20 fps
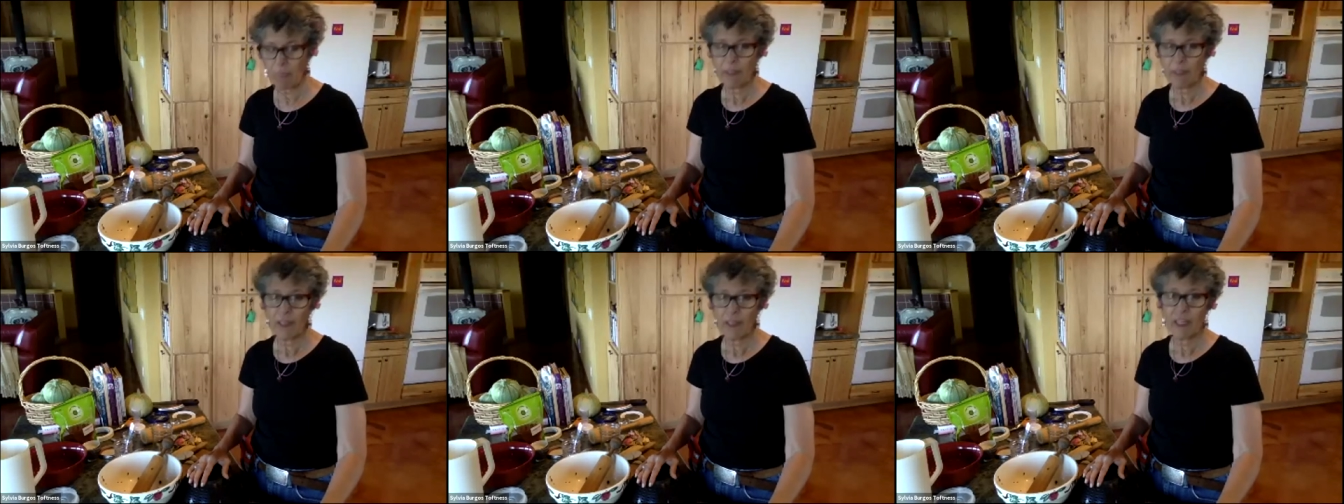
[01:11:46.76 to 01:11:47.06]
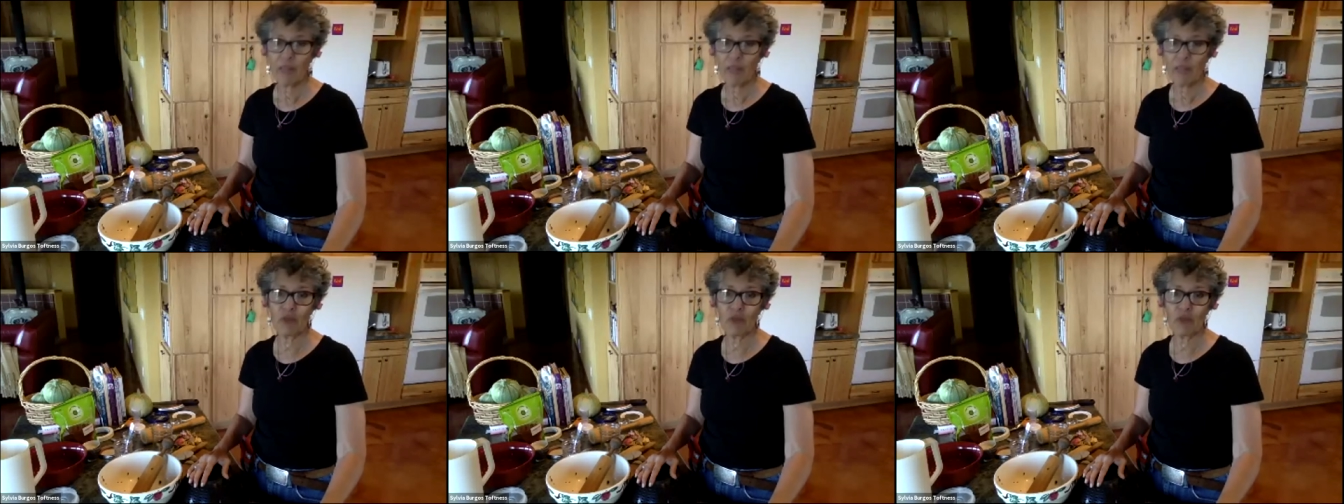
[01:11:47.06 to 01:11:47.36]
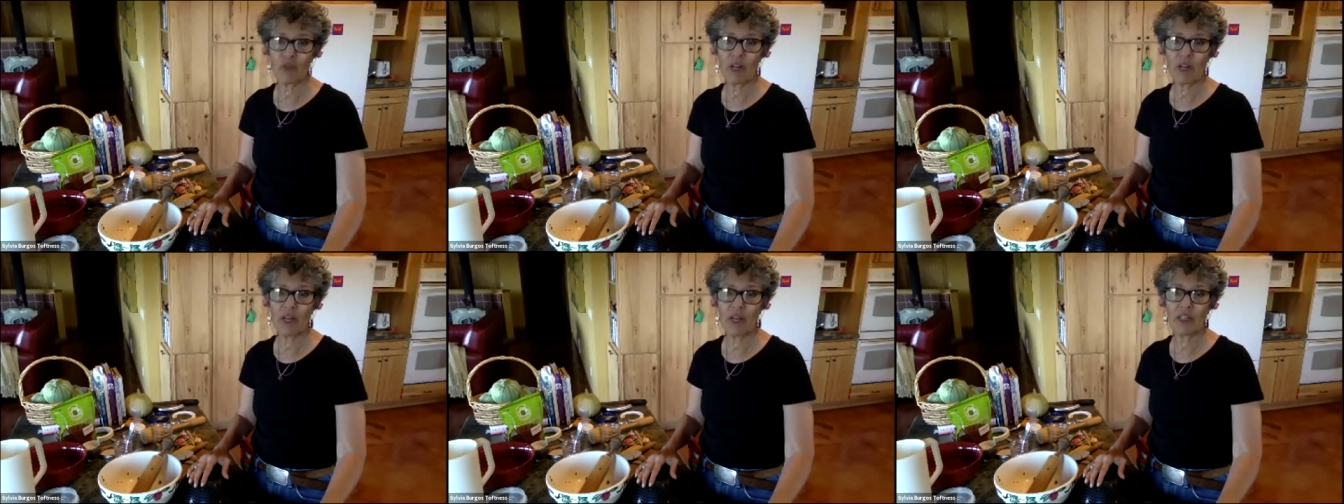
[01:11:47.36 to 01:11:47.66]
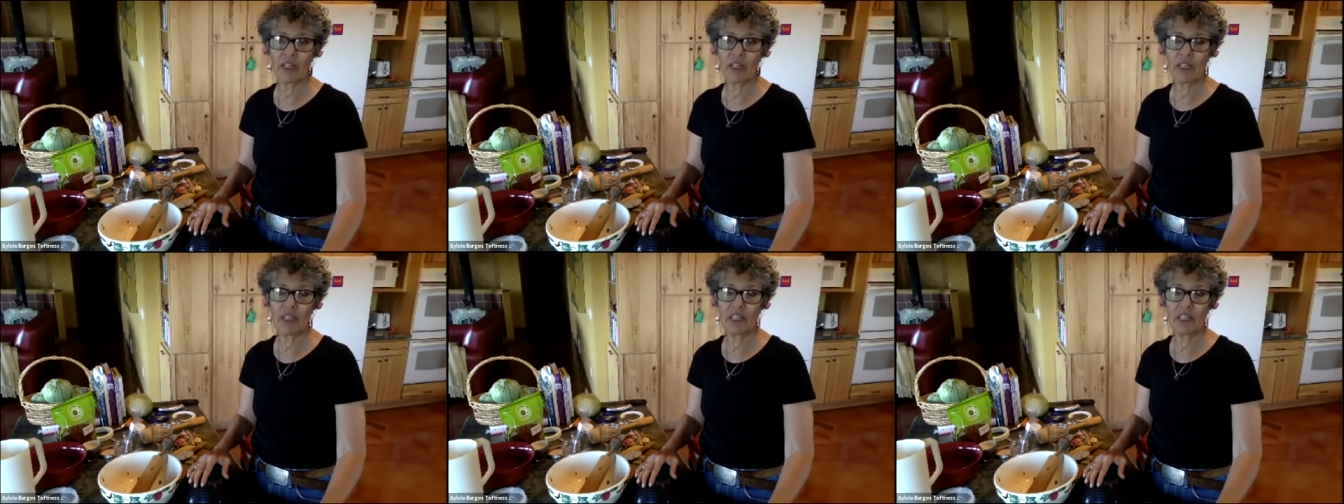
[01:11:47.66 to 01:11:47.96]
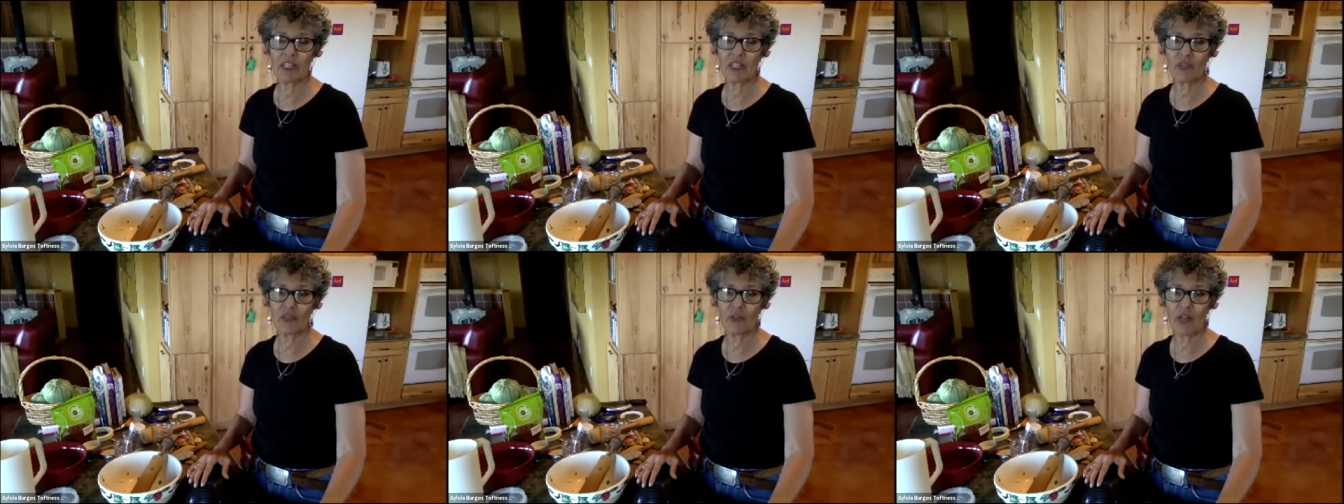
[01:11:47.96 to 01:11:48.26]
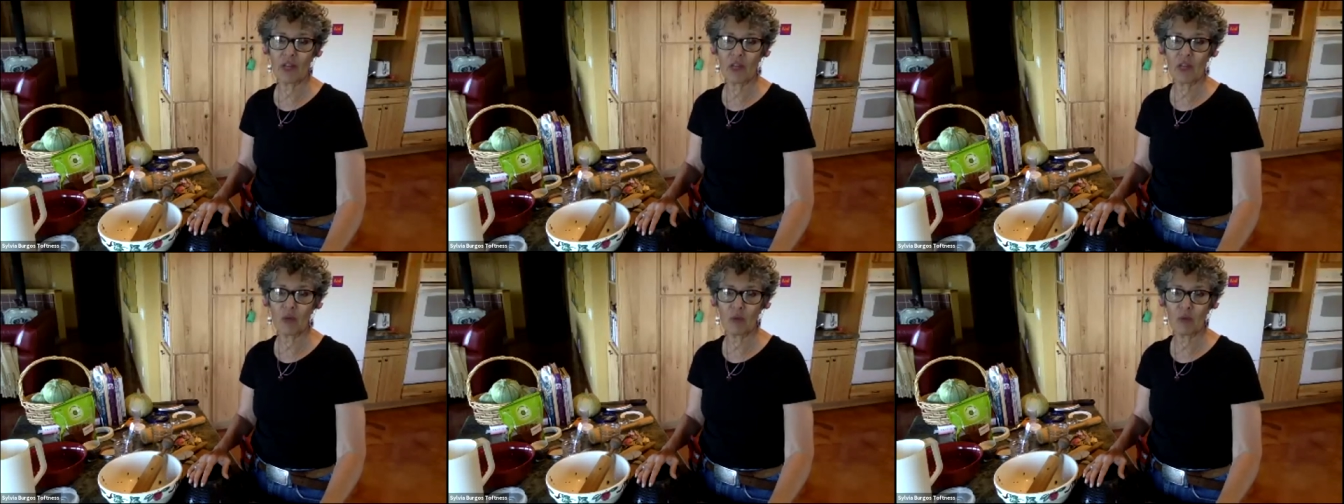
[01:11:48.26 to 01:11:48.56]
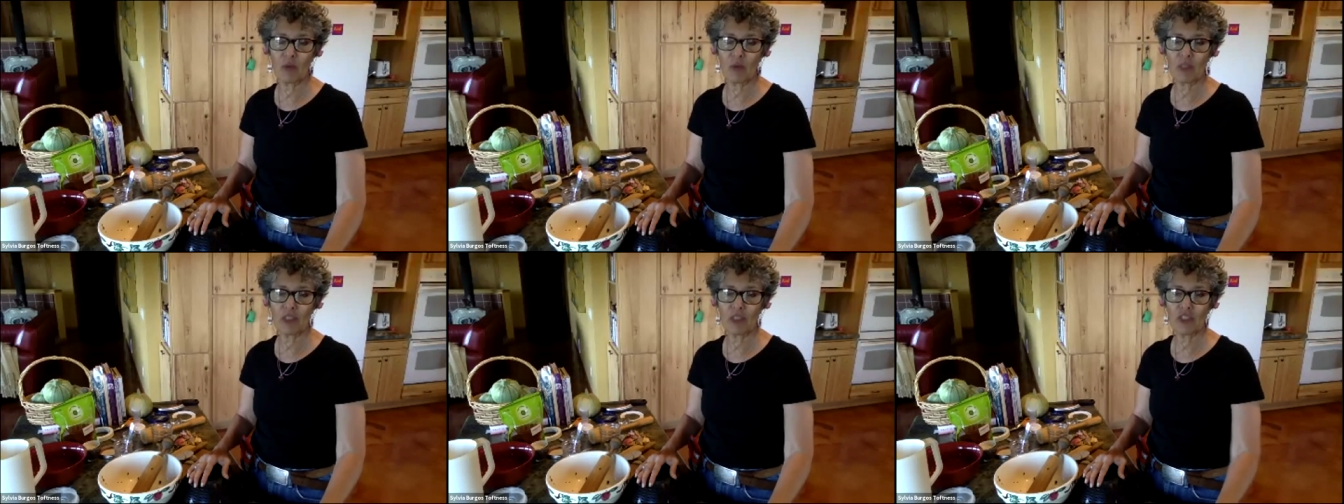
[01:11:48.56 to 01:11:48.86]
if you've got any kind of follow-up
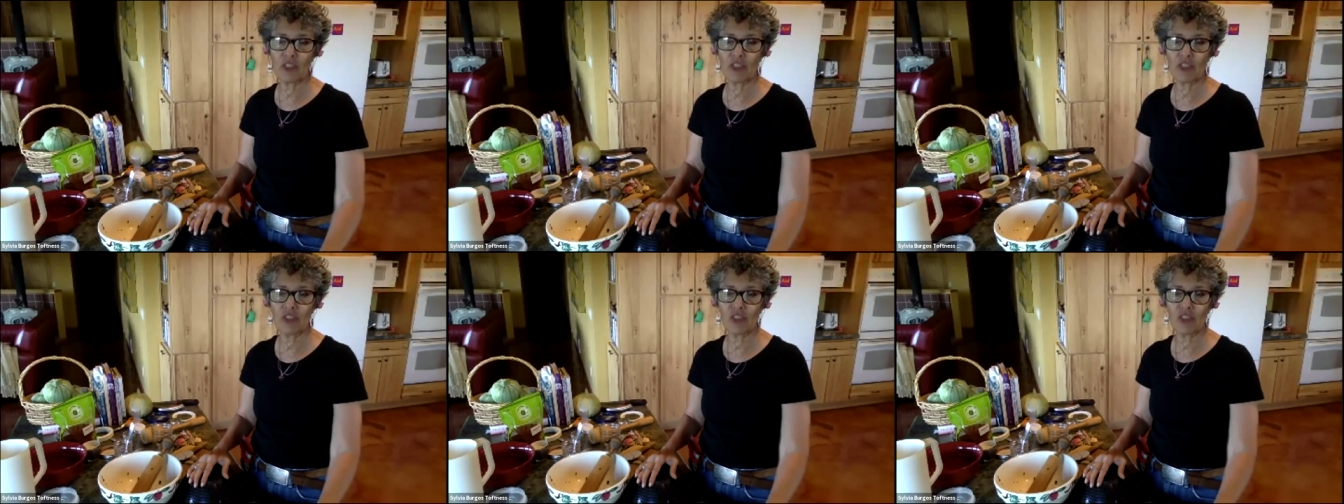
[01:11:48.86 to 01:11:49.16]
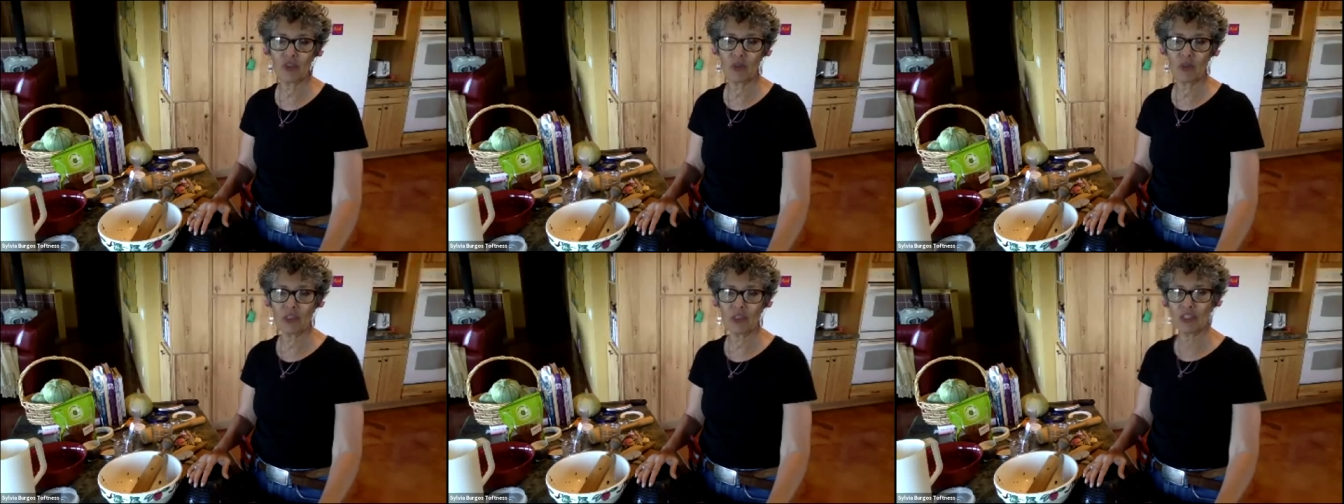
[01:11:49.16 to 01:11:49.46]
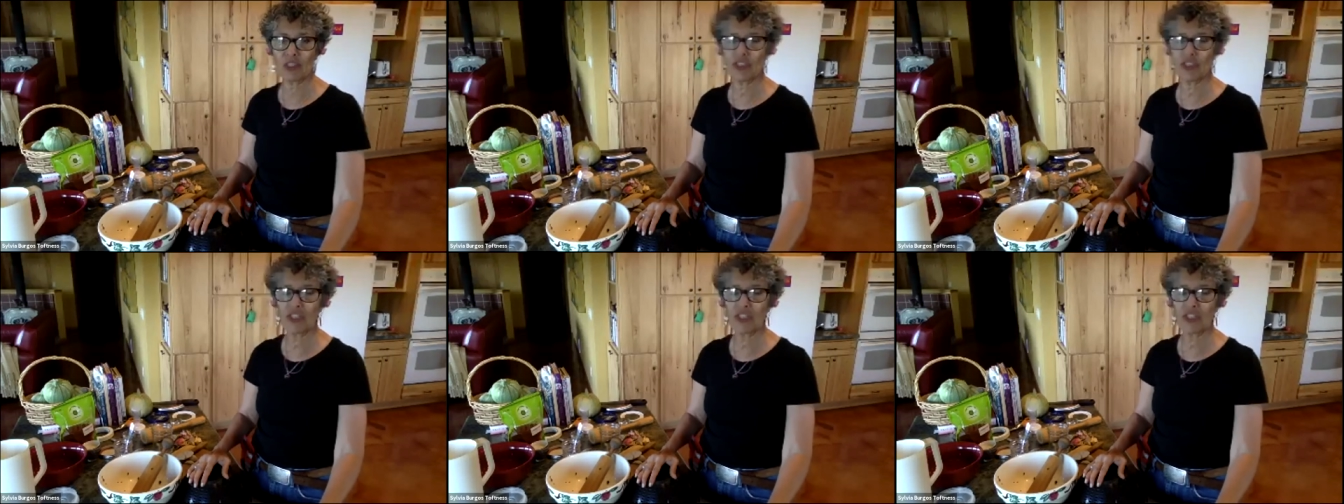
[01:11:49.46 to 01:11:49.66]
questions or want to